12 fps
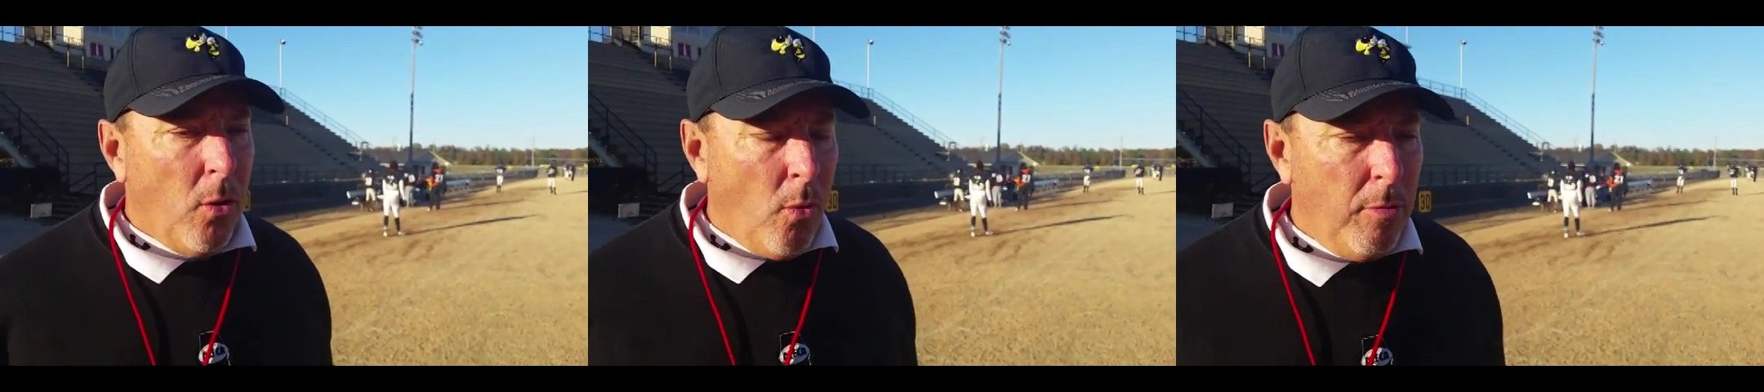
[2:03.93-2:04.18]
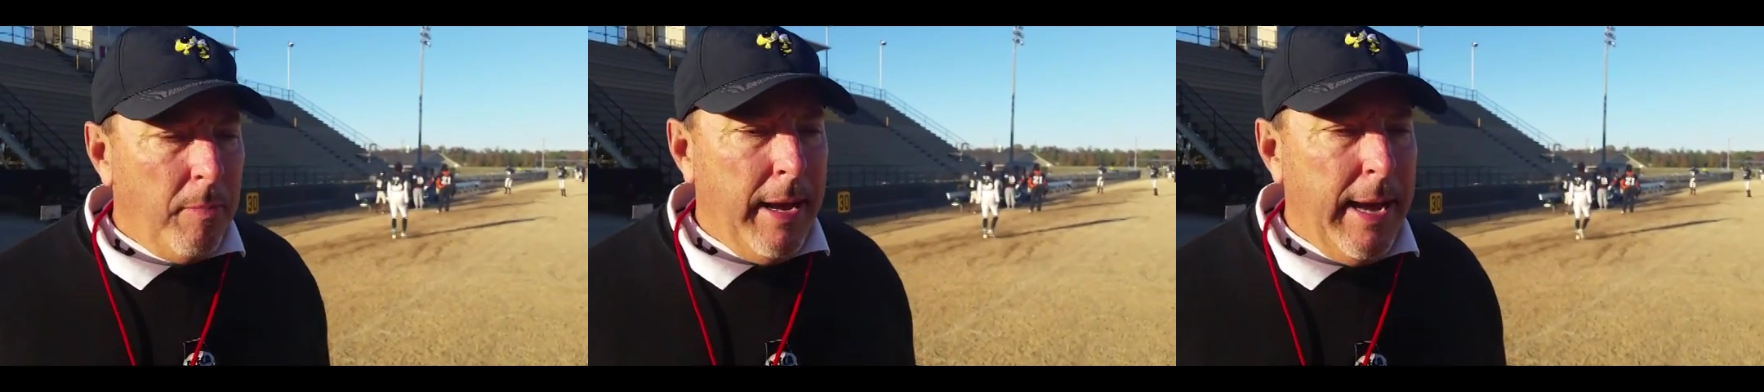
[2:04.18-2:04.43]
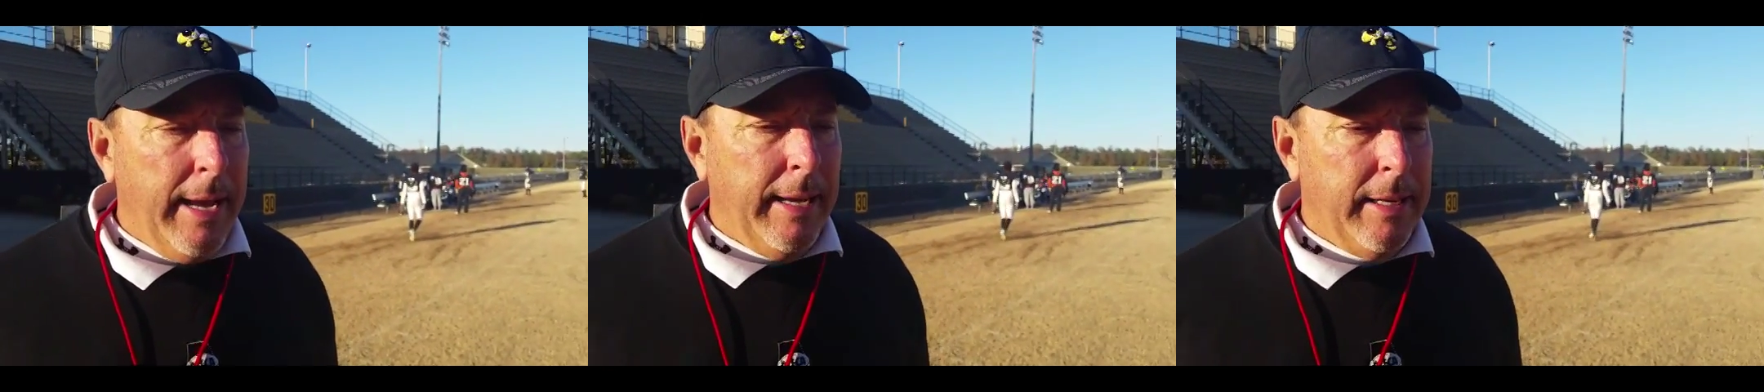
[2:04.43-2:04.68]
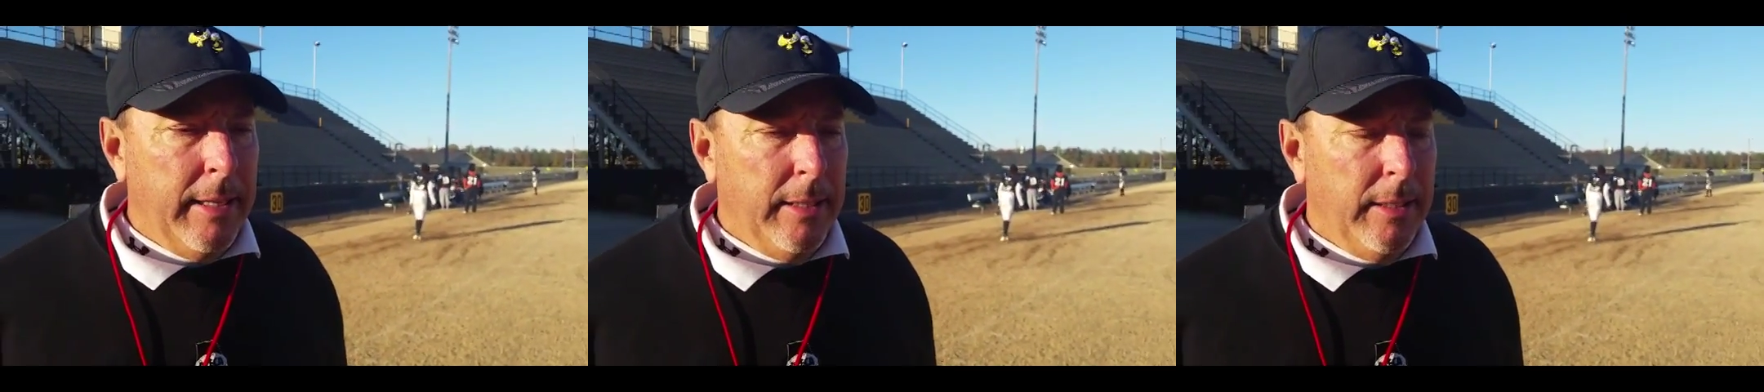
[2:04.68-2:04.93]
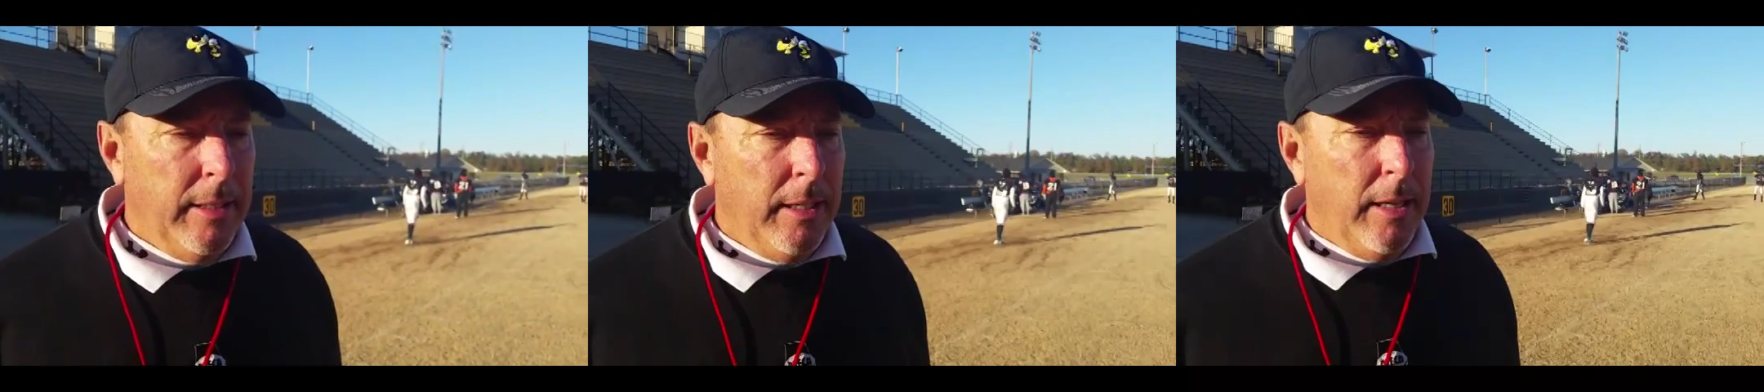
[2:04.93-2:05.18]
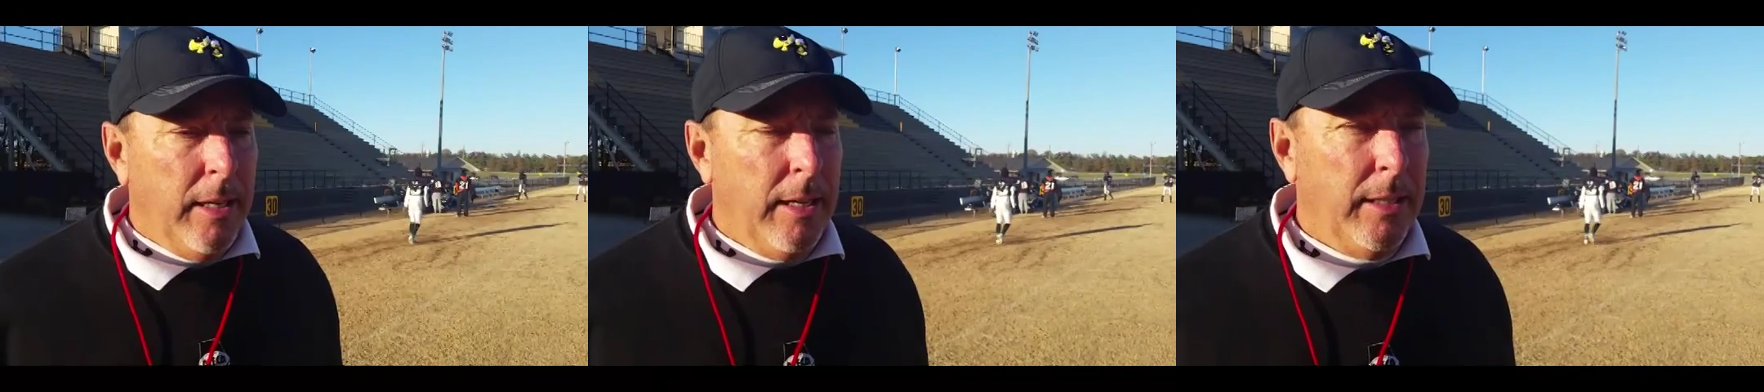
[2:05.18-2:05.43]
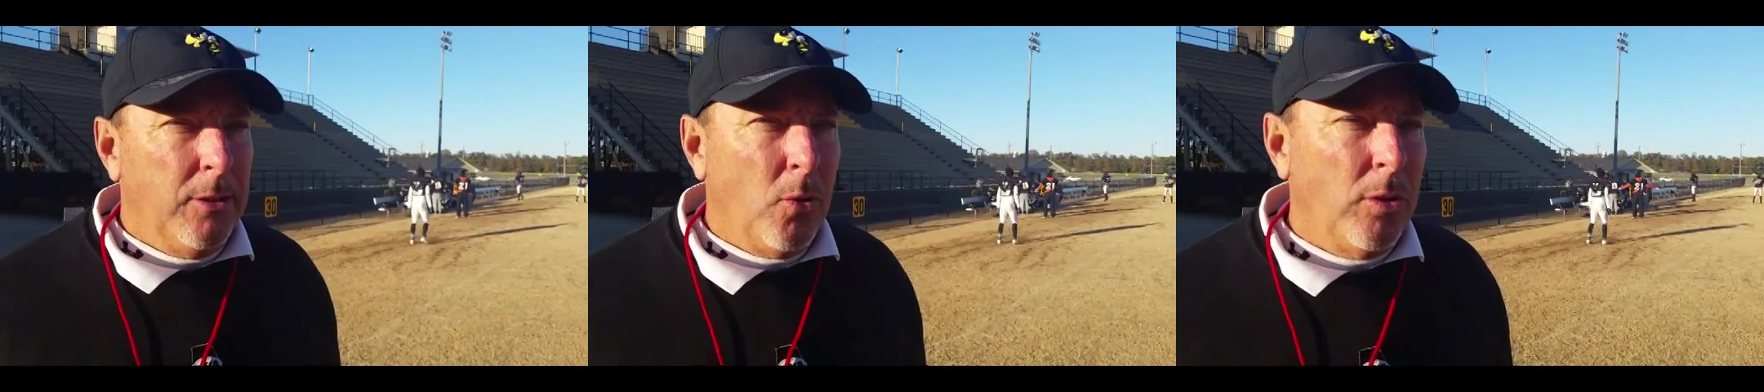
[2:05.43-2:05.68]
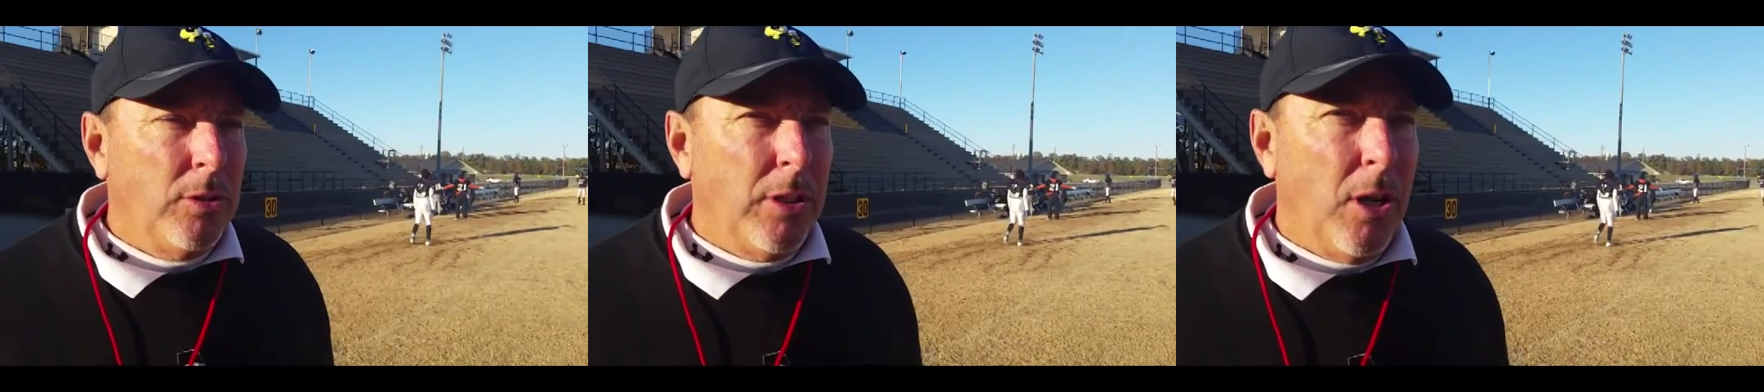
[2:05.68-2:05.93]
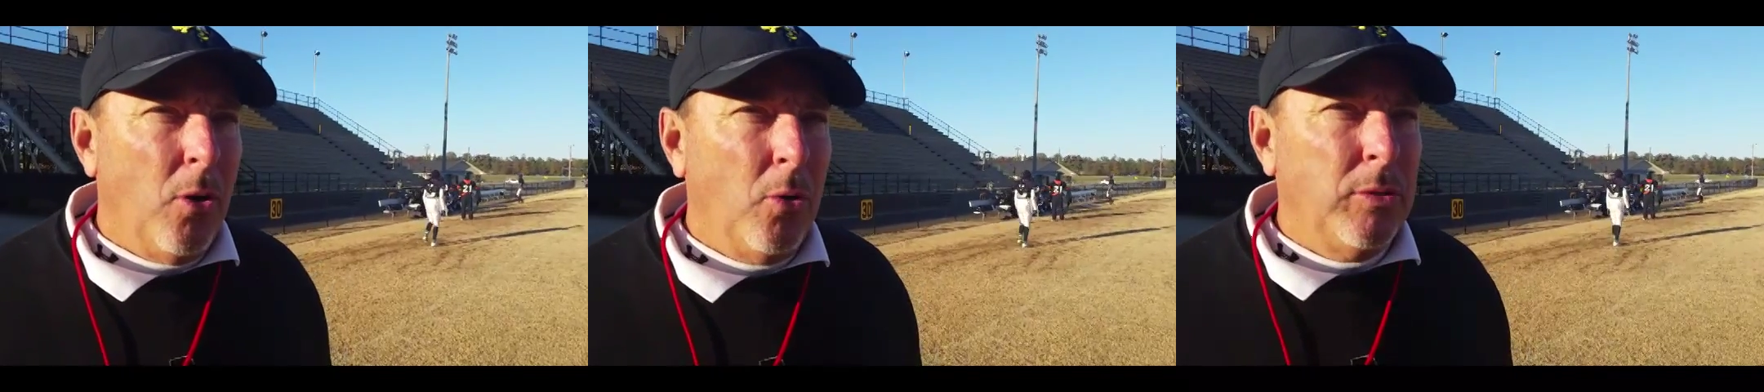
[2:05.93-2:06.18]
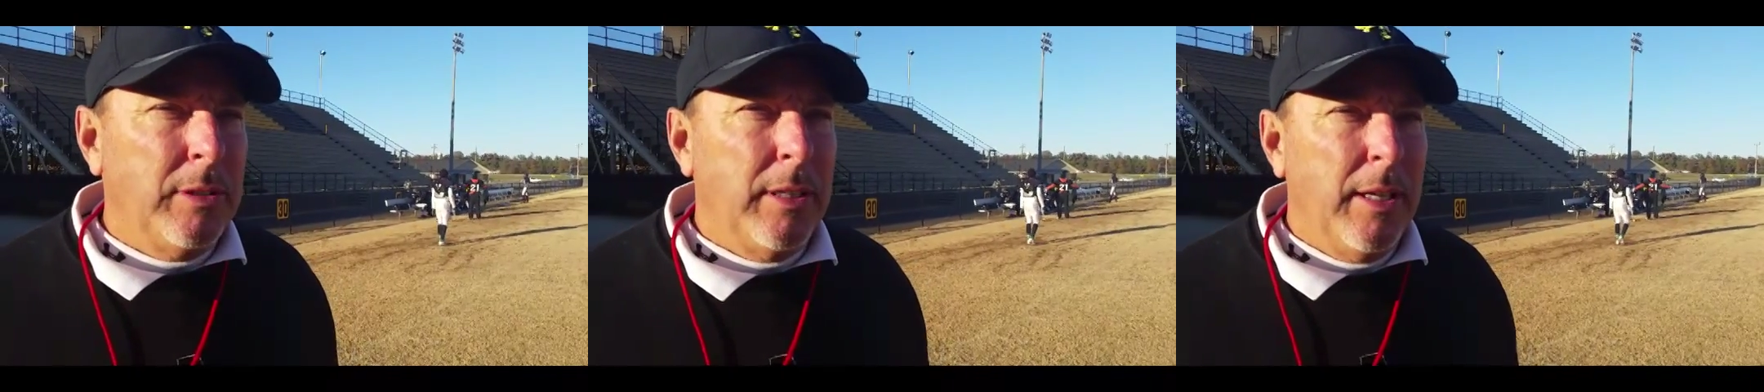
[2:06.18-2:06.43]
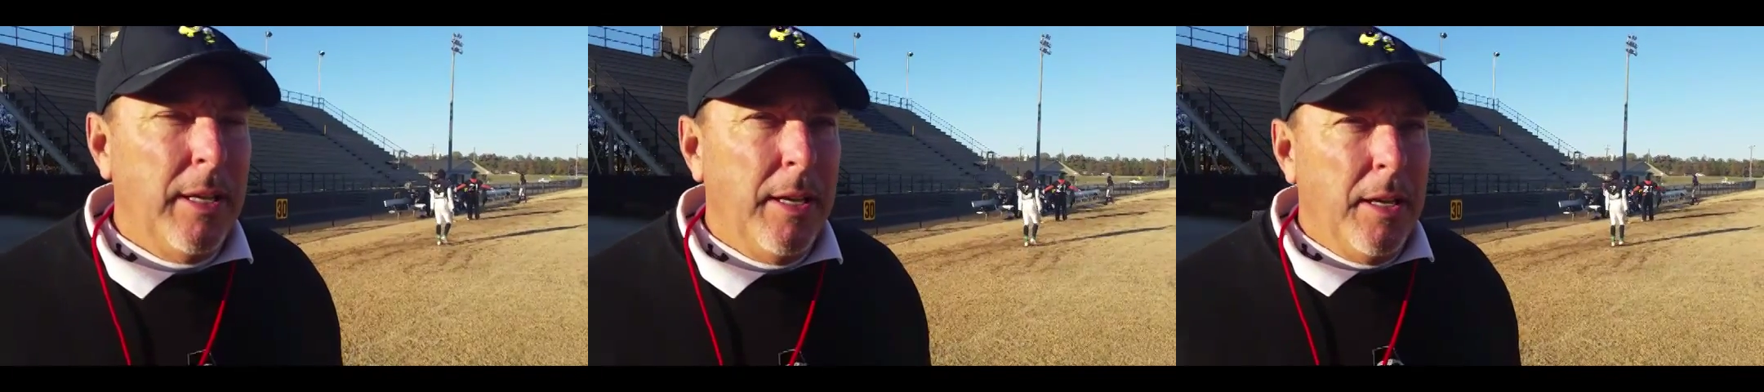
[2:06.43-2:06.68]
quarterback, Jordan Jones.